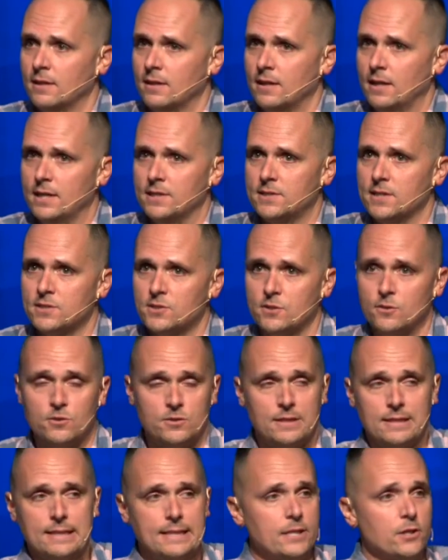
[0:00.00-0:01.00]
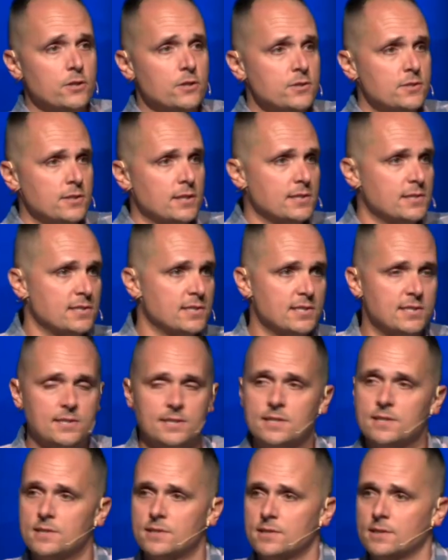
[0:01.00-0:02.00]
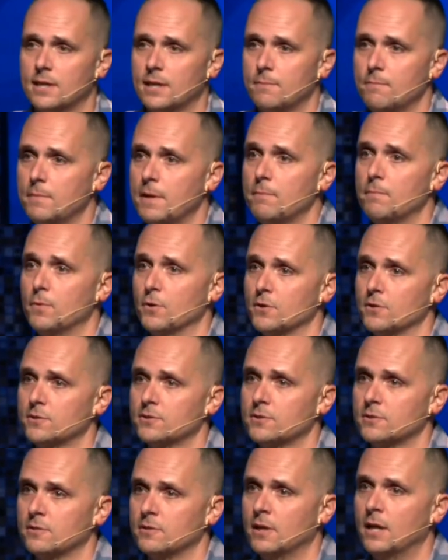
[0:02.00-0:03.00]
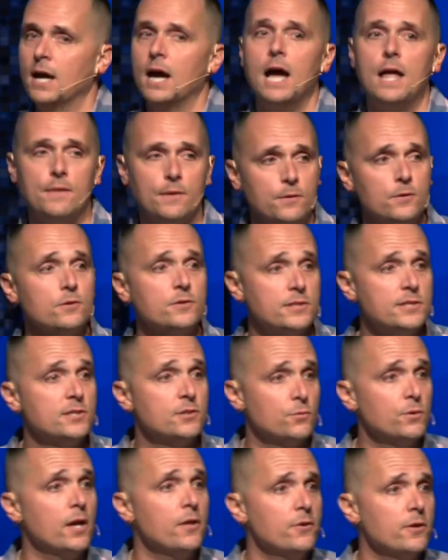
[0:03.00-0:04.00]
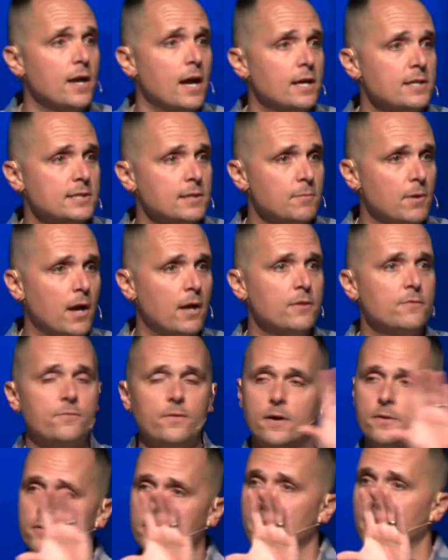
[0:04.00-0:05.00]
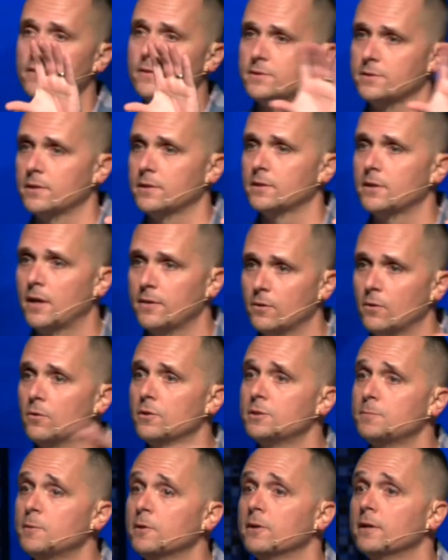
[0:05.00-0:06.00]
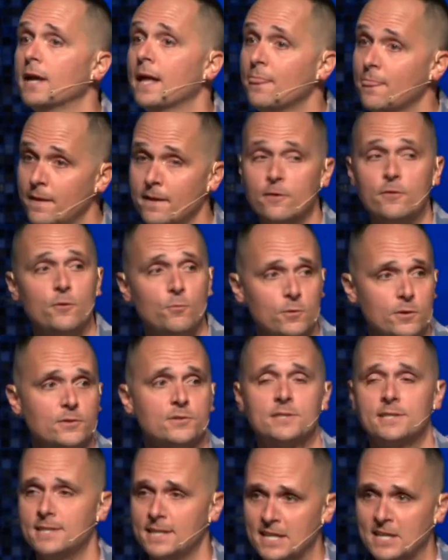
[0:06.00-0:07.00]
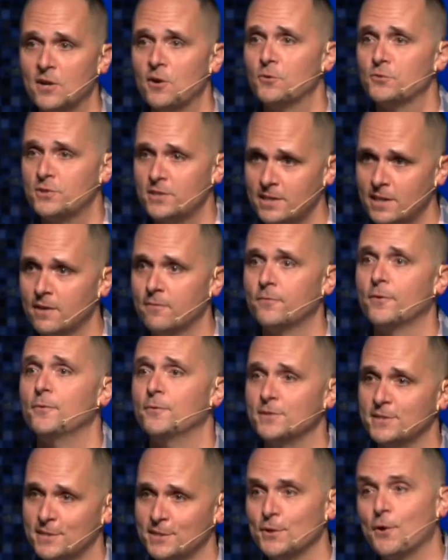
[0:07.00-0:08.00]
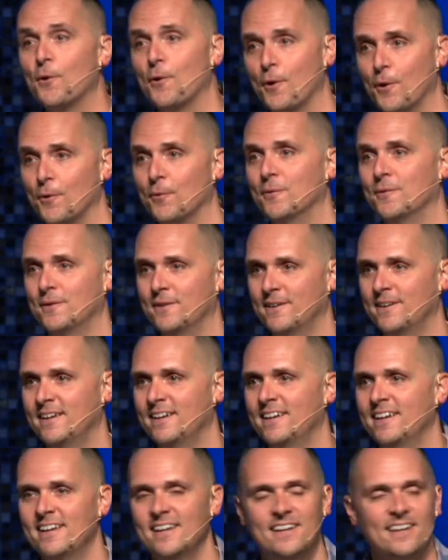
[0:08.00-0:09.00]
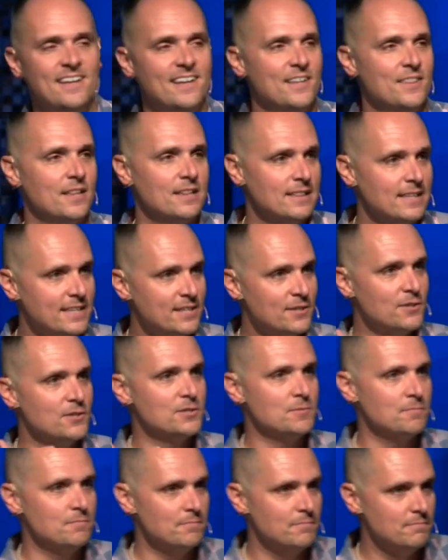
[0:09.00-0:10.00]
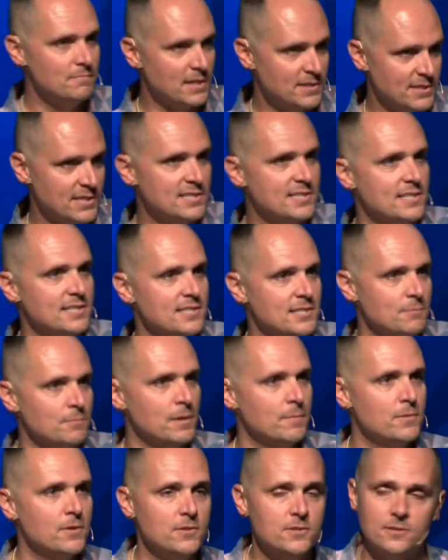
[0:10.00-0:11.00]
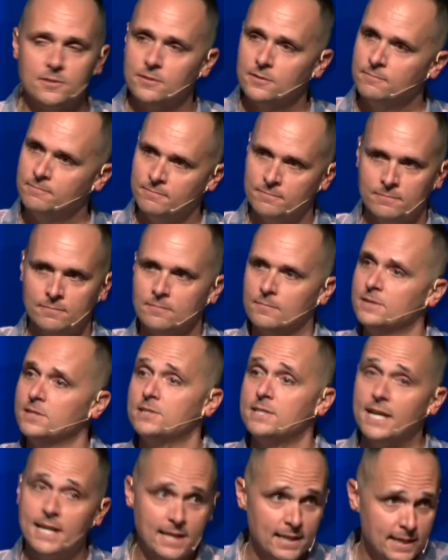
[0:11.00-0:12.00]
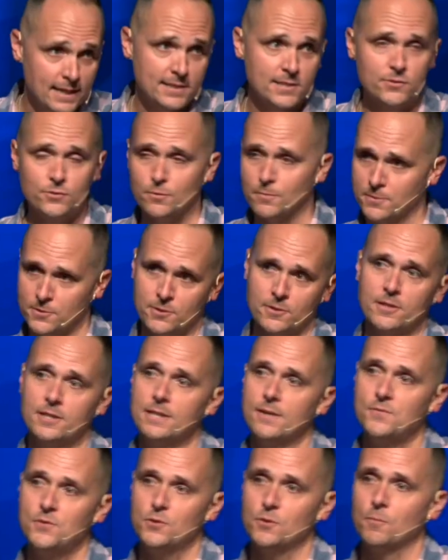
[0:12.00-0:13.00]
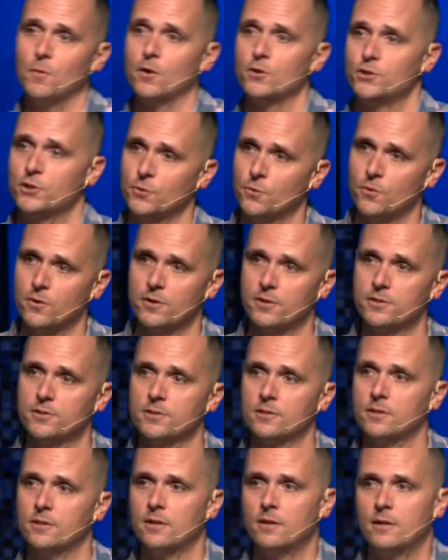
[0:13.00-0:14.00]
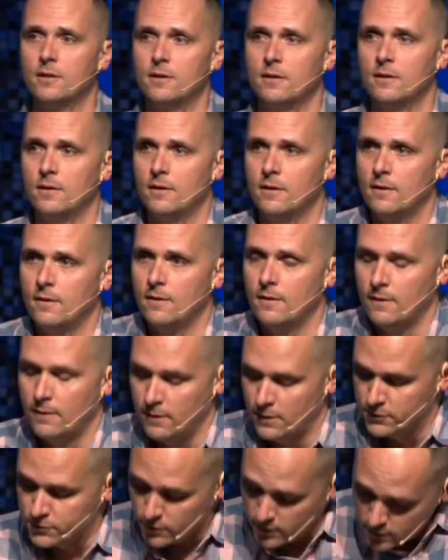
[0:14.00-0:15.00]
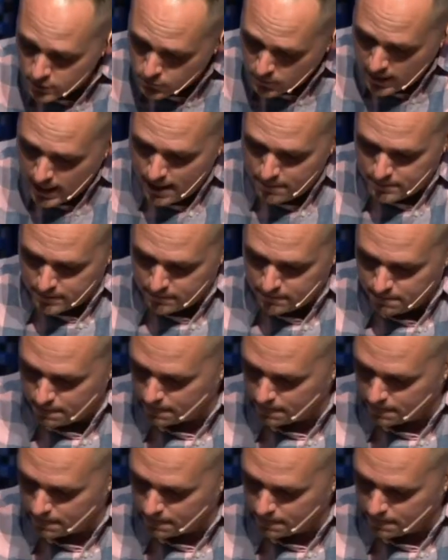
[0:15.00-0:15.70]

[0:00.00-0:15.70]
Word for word: He says there's leaders, assistants, and members. And then there's these three other guys named God the Father, God the Son, and God the Holy Spirit, and they're the real CEO, CFO, and COO. The leaders, assistants, and members, stay connected to them because they're going to give you your marching orders. So here's what happened.